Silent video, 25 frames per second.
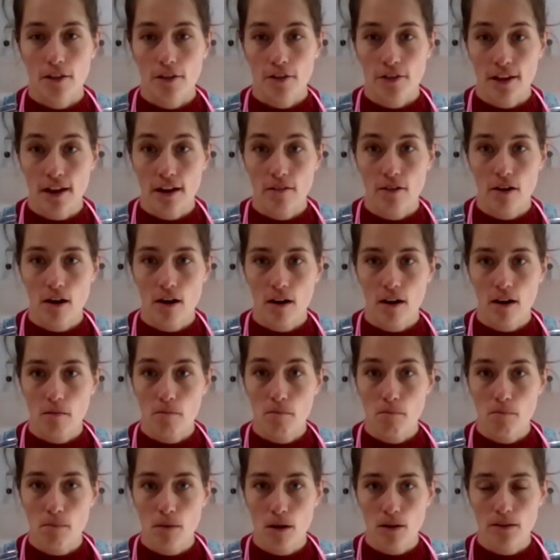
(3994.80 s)
there are
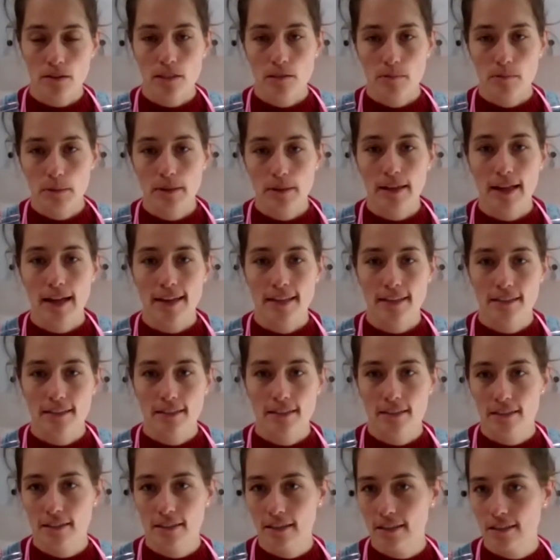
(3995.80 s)
multiple case
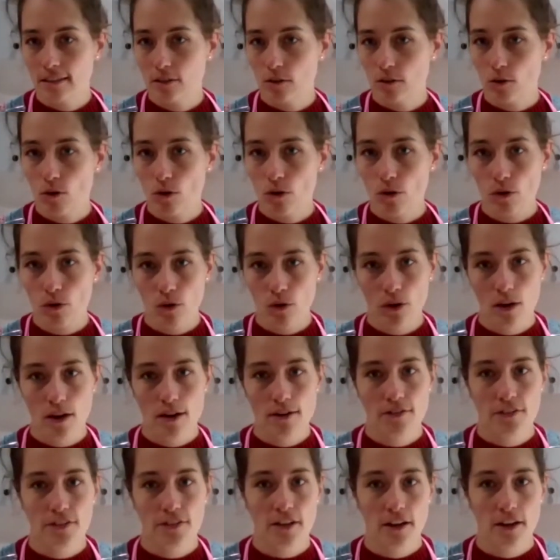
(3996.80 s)
studies all
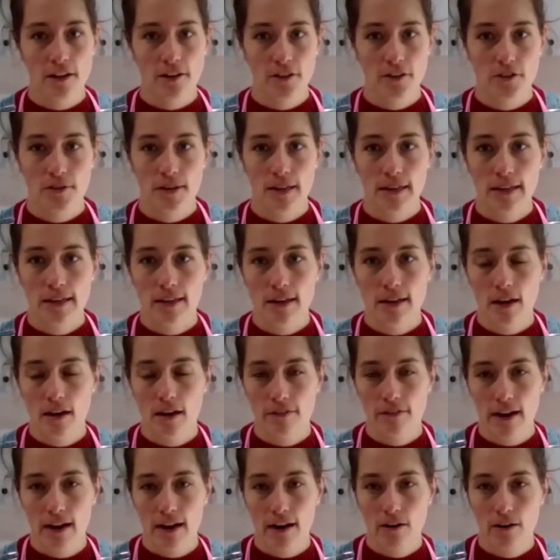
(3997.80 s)
over the country
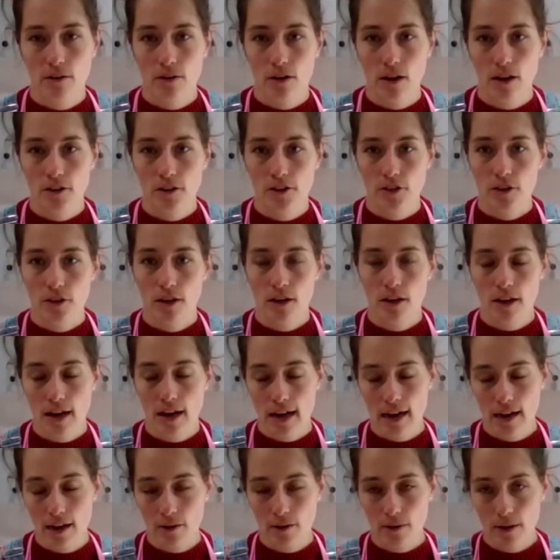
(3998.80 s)
of how
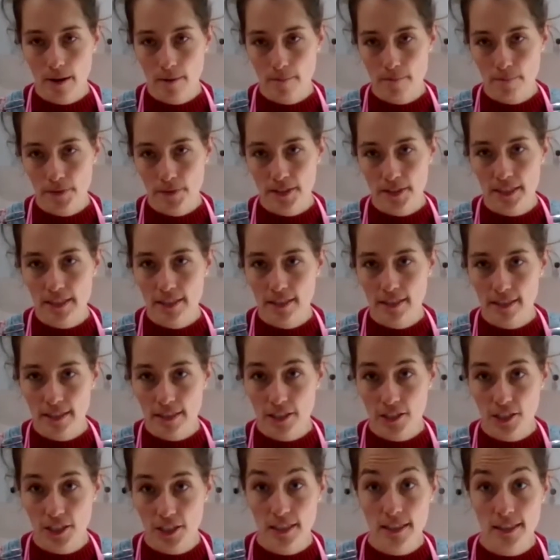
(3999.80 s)

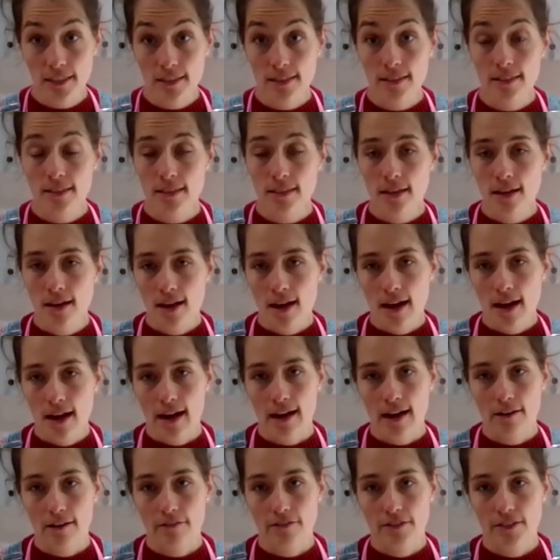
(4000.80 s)
CCGs
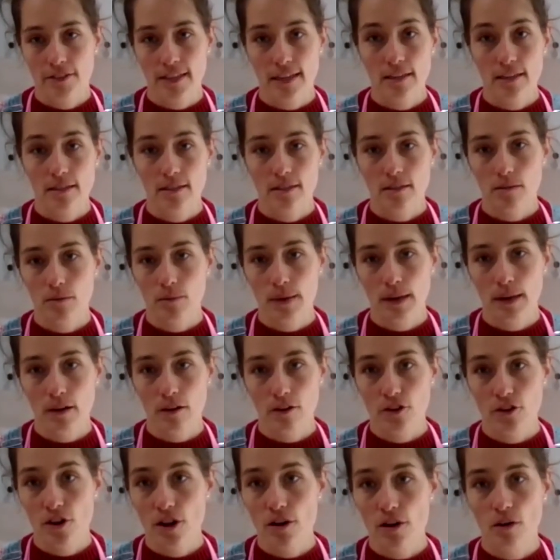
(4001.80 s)
have said we
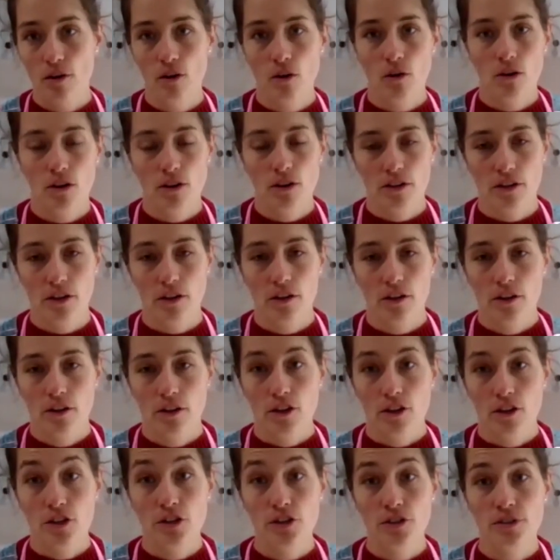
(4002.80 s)
are no longer
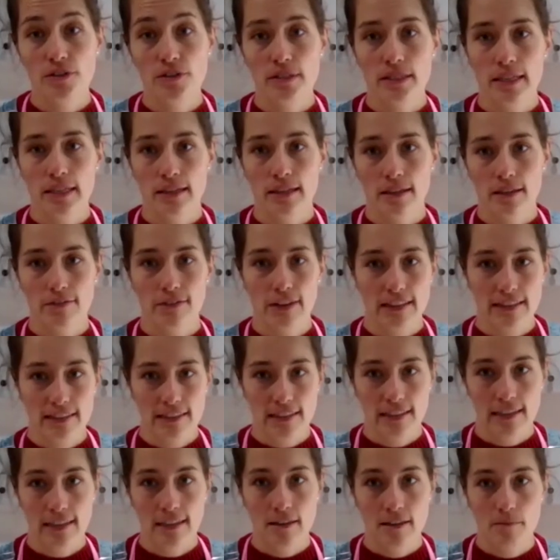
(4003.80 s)
using
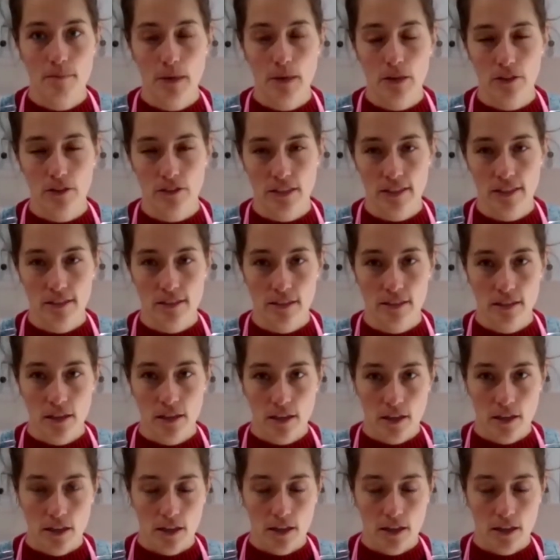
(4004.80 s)
Ventolin because it's